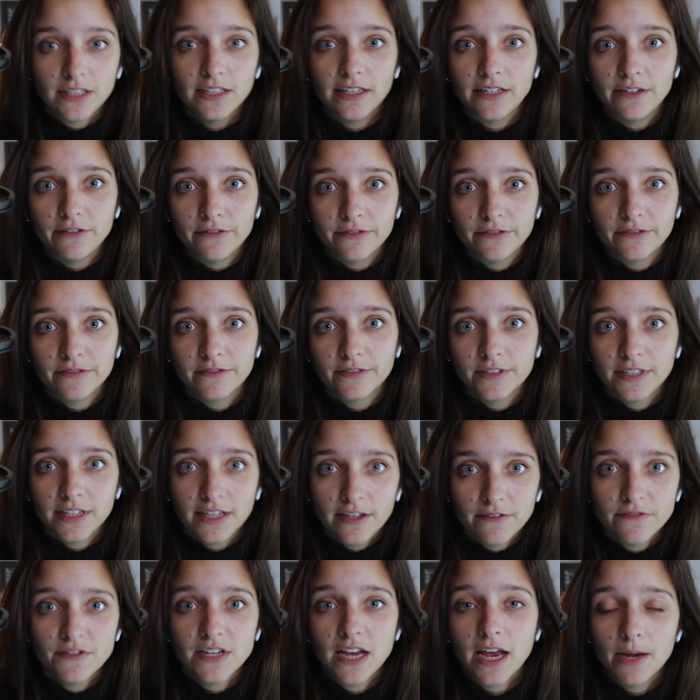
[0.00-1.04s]
to leave, to
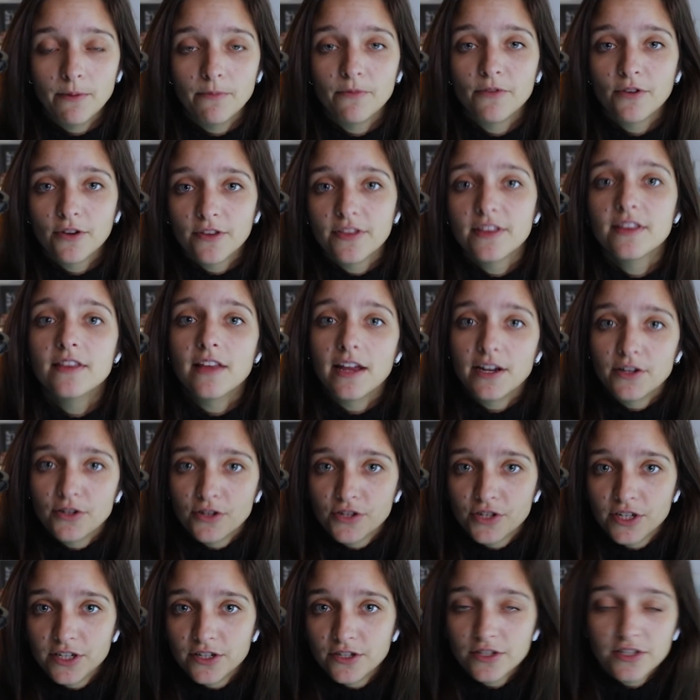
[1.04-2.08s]
give time for the
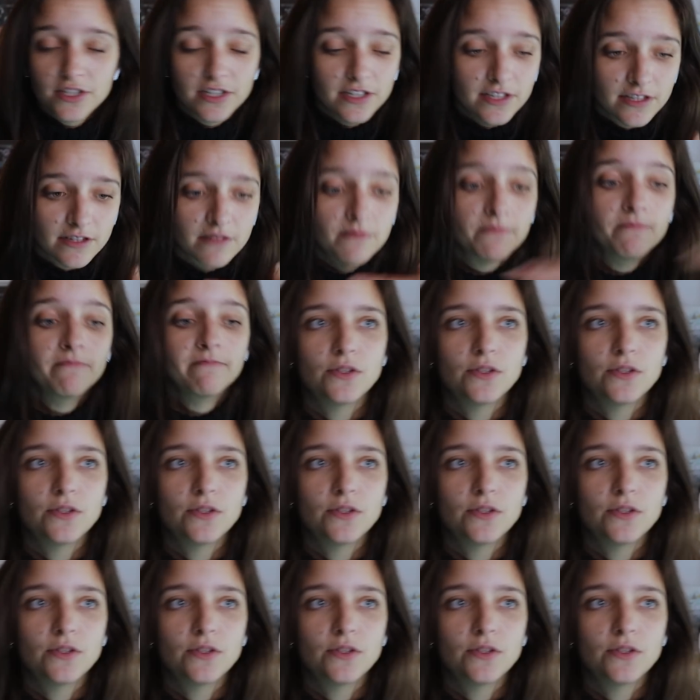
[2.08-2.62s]
nitrogen to just,